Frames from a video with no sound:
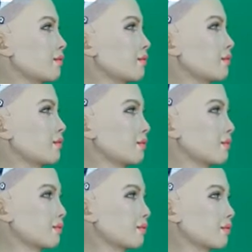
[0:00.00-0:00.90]

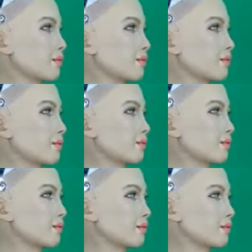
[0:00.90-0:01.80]

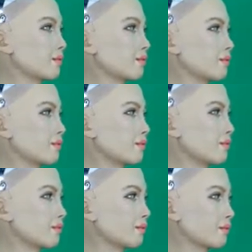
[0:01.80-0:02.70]

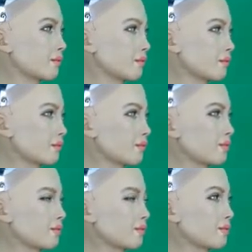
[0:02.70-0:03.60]

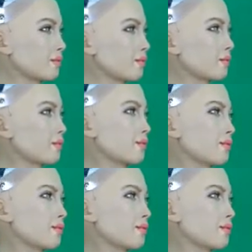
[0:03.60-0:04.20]
This person isn't speaking.